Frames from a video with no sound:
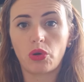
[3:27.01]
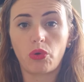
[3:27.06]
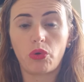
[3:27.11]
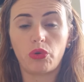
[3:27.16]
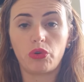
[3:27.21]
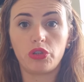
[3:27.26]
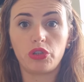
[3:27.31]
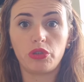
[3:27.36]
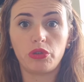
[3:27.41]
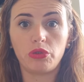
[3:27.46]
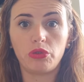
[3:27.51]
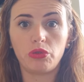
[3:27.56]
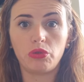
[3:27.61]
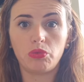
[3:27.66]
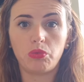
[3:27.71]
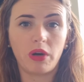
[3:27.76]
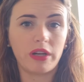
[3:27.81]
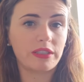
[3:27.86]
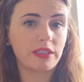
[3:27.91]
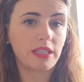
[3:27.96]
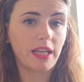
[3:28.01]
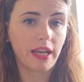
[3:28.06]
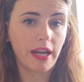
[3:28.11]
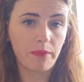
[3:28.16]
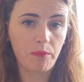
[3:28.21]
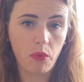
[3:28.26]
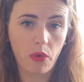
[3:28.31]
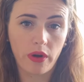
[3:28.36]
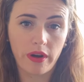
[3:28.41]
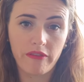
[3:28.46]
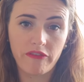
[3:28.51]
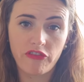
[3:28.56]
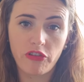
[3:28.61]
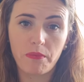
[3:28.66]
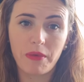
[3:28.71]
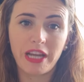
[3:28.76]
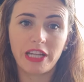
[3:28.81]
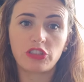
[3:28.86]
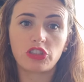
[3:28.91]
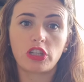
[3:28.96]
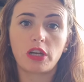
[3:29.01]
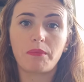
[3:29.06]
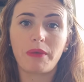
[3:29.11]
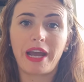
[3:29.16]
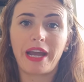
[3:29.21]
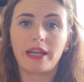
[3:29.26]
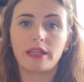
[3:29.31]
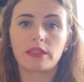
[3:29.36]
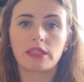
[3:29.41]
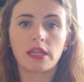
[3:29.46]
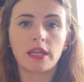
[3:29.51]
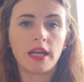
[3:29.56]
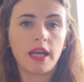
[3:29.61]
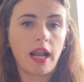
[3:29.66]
or you want to get more information about.